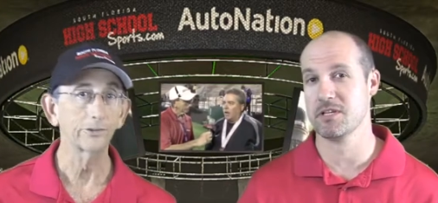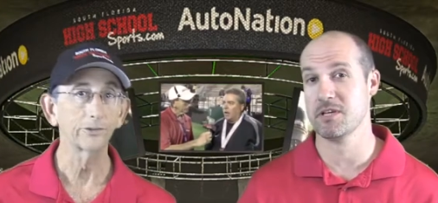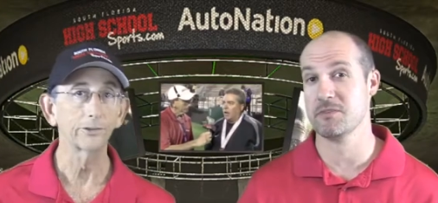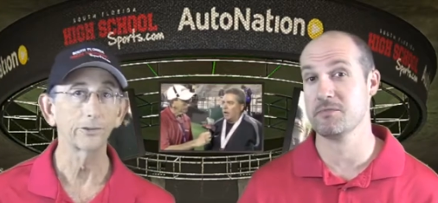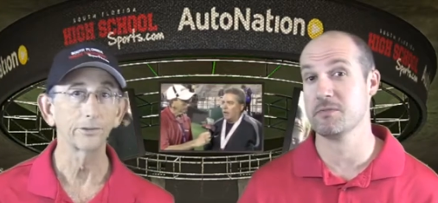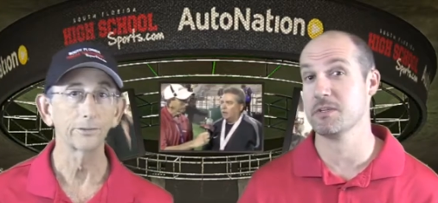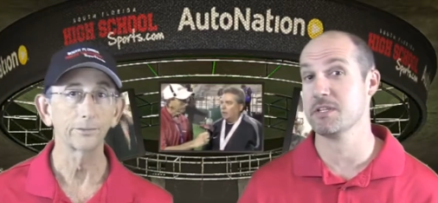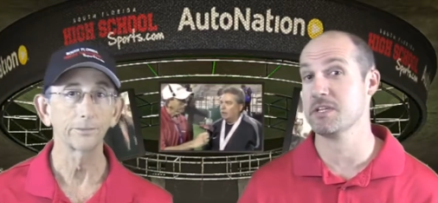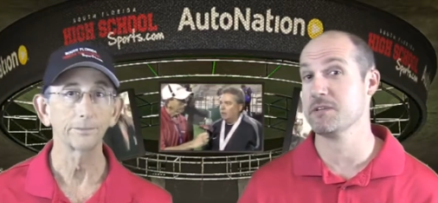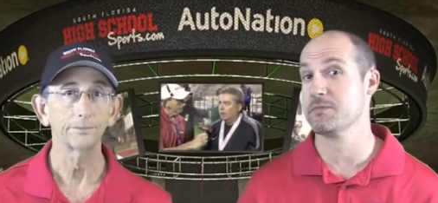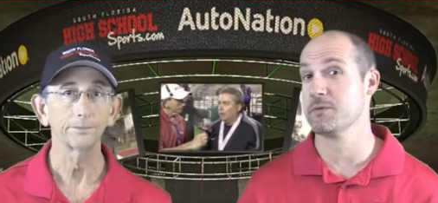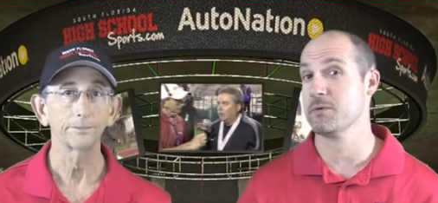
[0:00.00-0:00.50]
Speaker 1: T
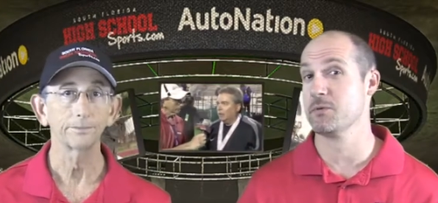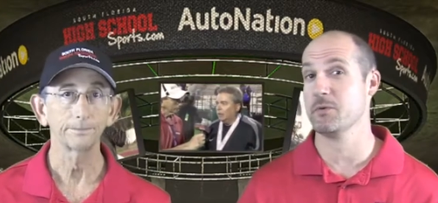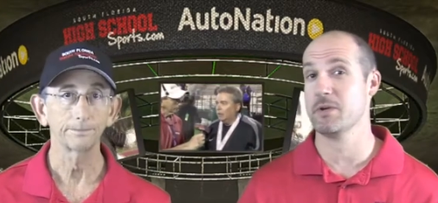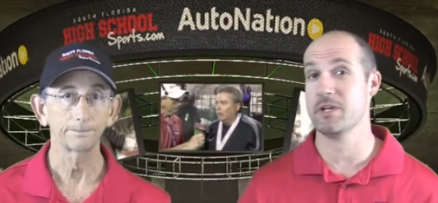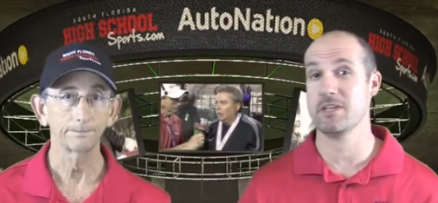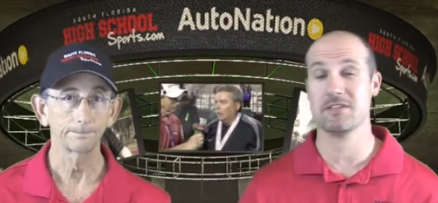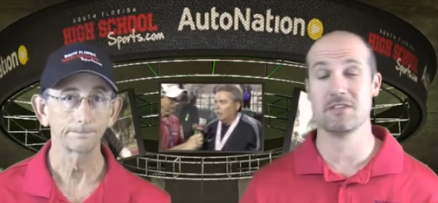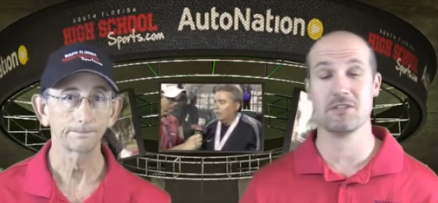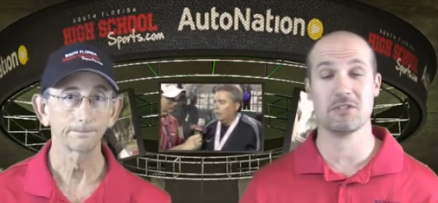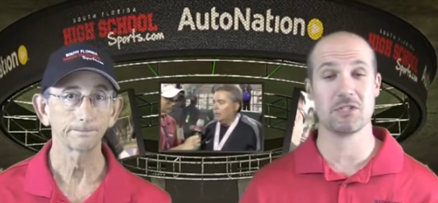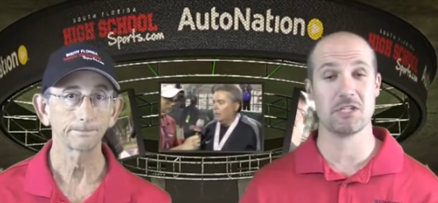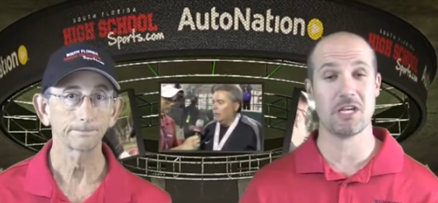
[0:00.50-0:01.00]
for different
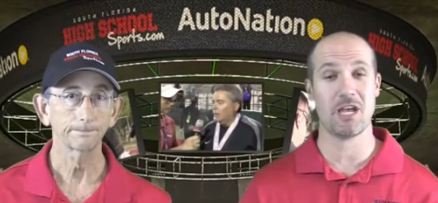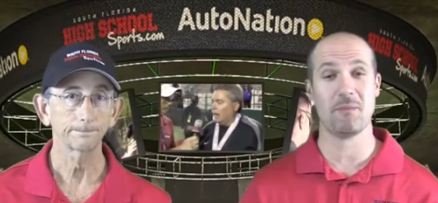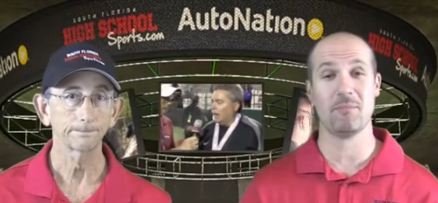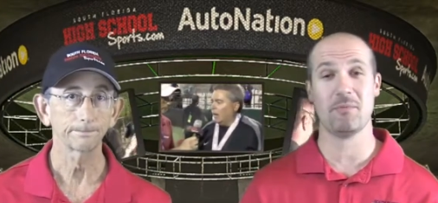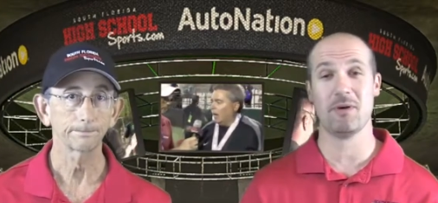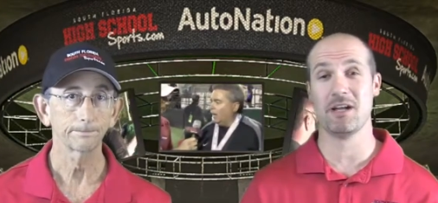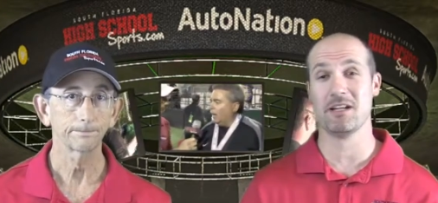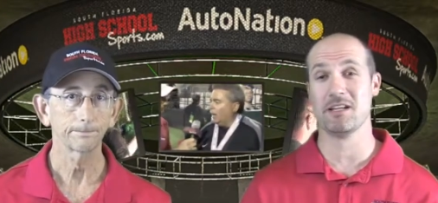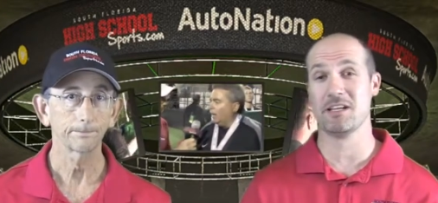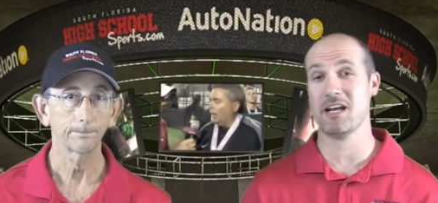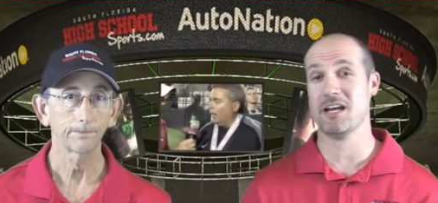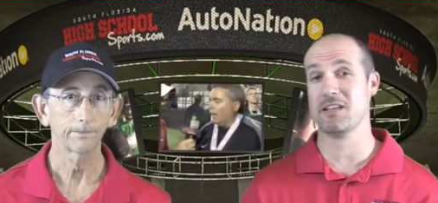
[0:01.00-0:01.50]
reasons.
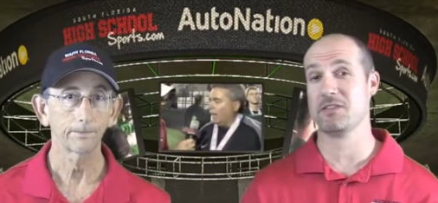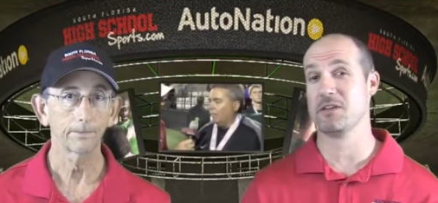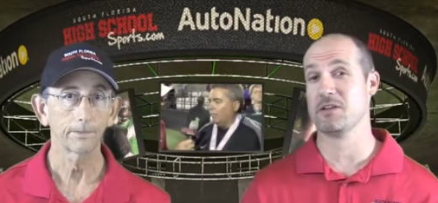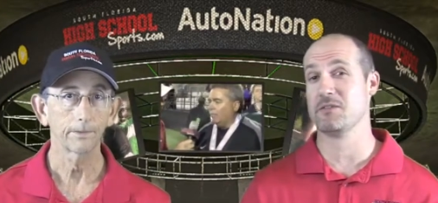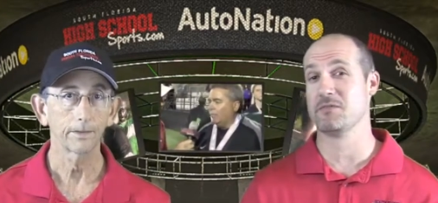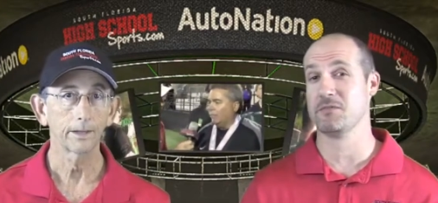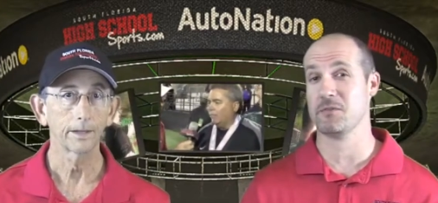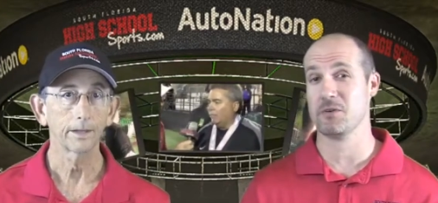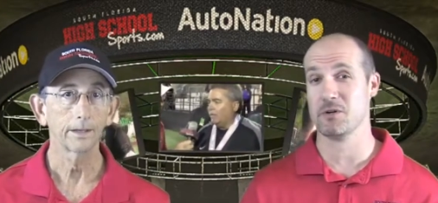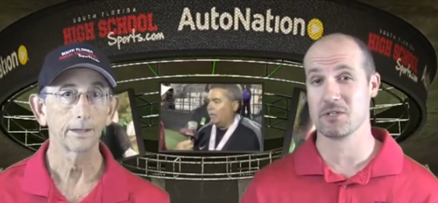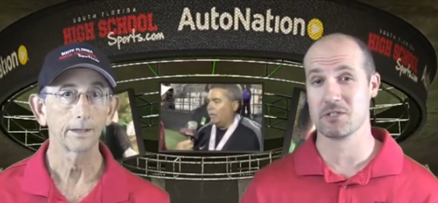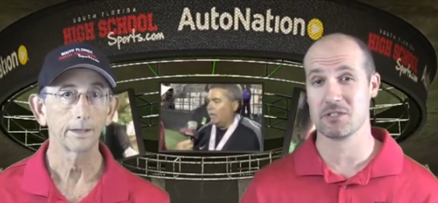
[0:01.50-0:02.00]
Champagnat their
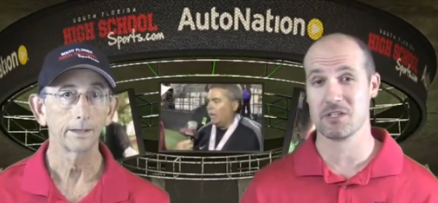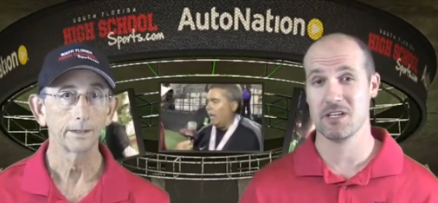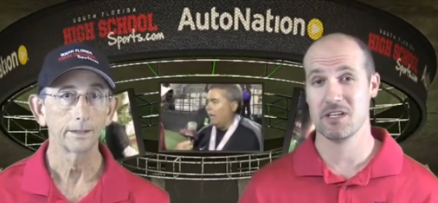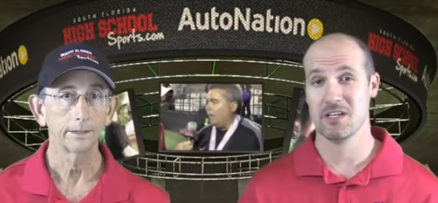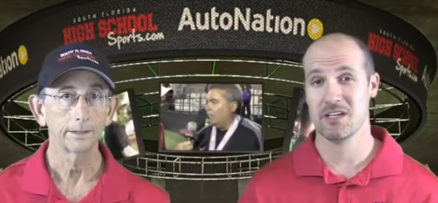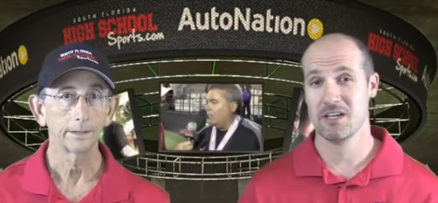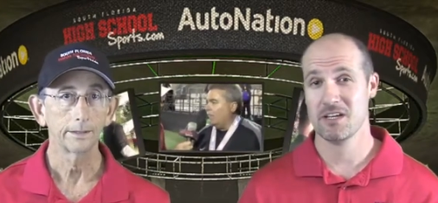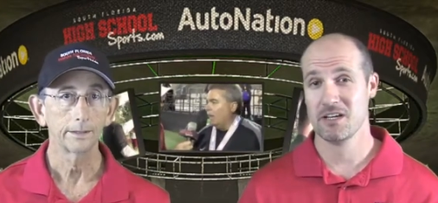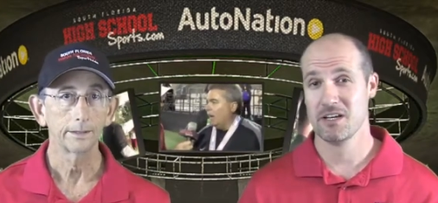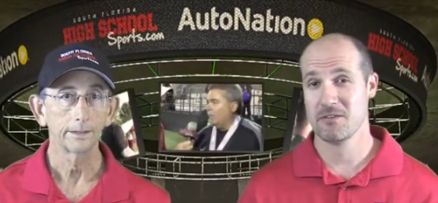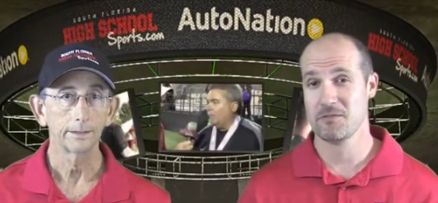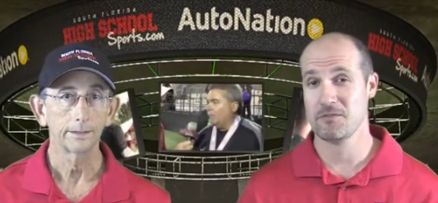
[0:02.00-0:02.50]
first
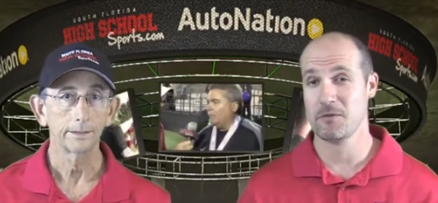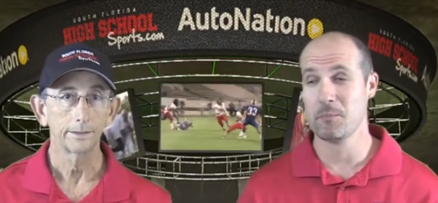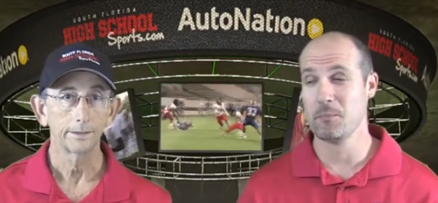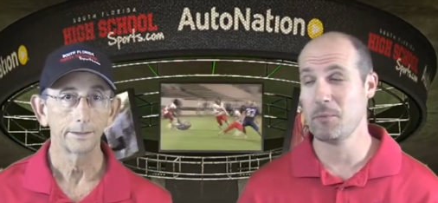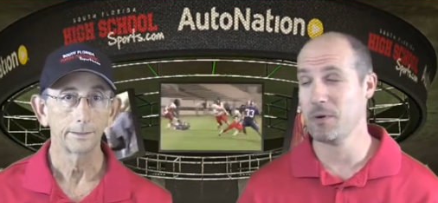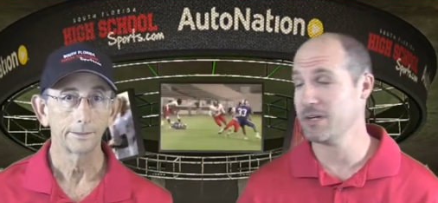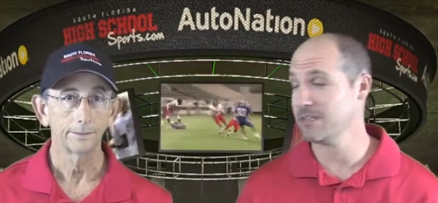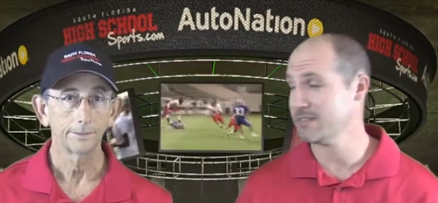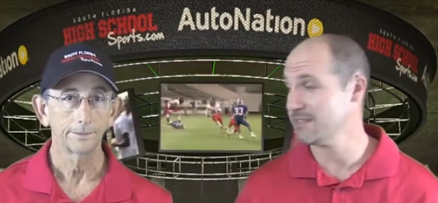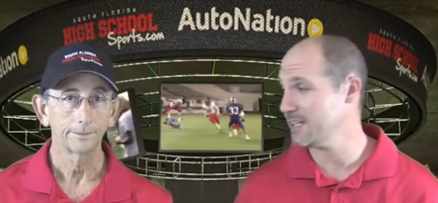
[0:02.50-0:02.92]
football